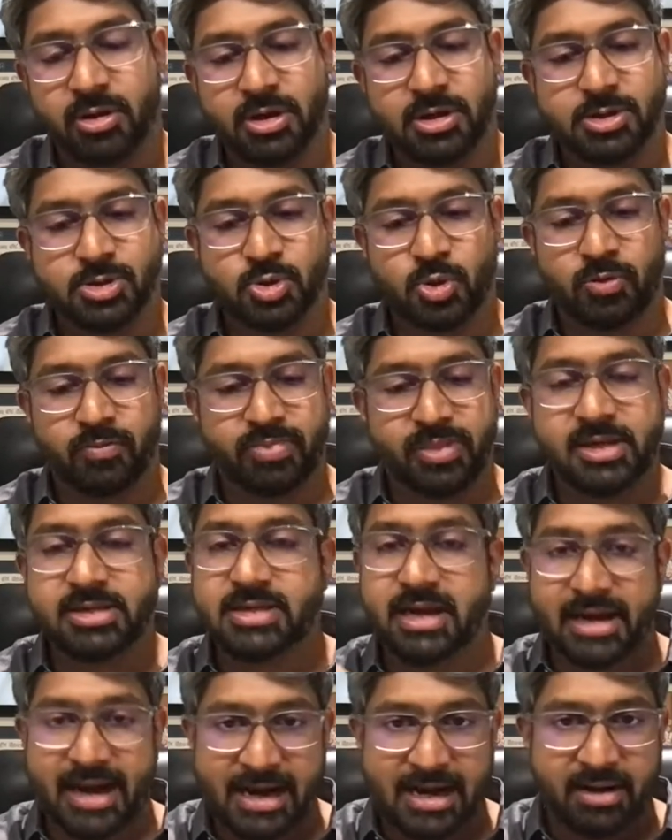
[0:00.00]
So these
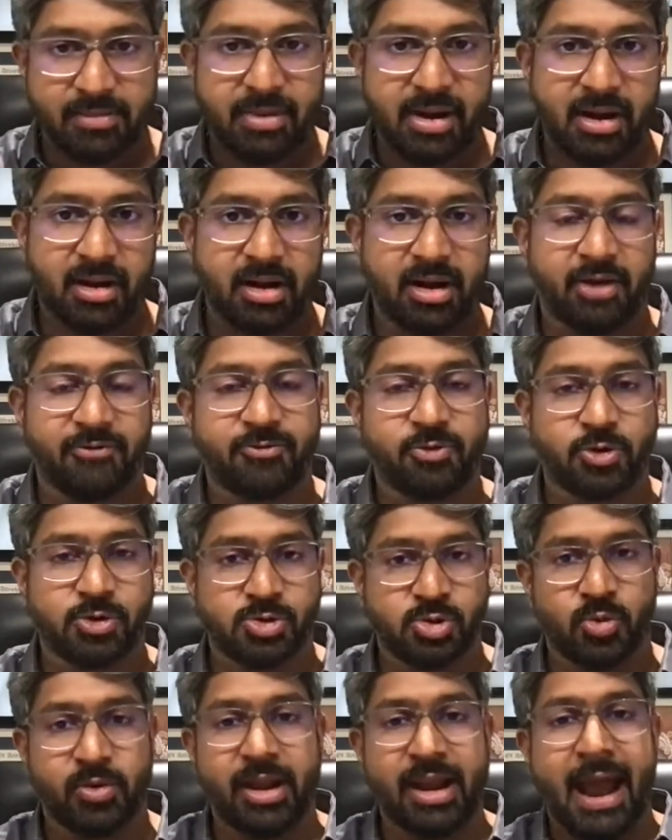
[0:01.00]
are detrimental. Of course,
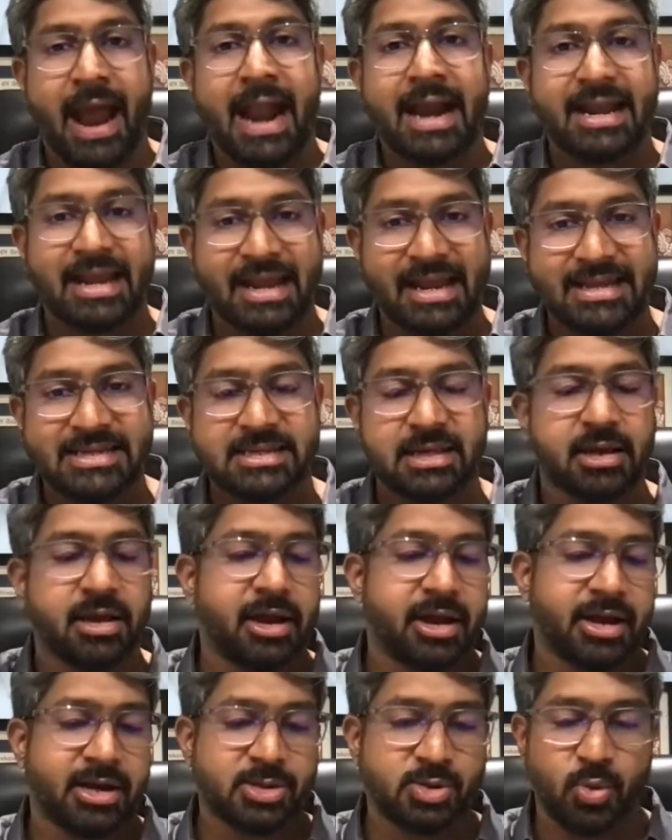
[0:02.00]
you can add
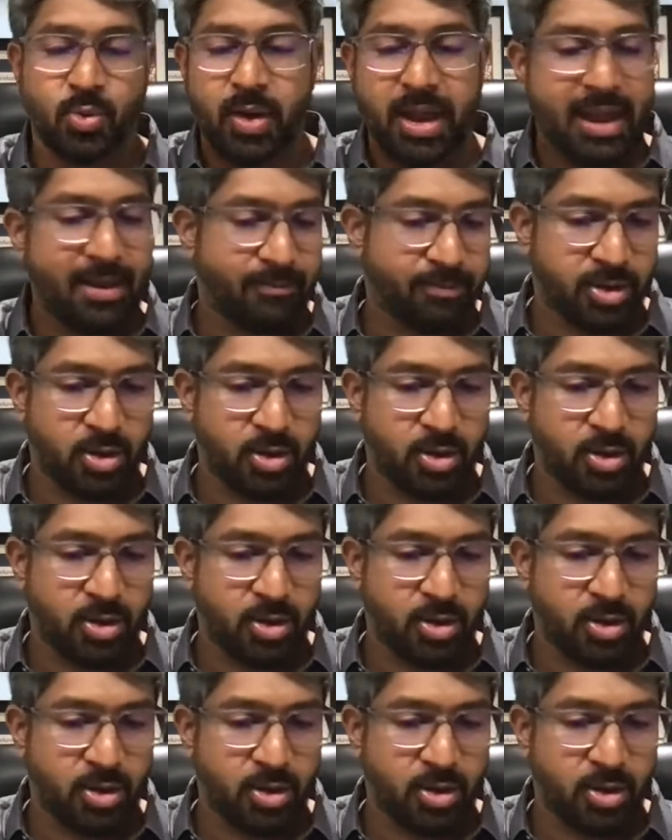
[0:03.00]
e-cigarettes, vape,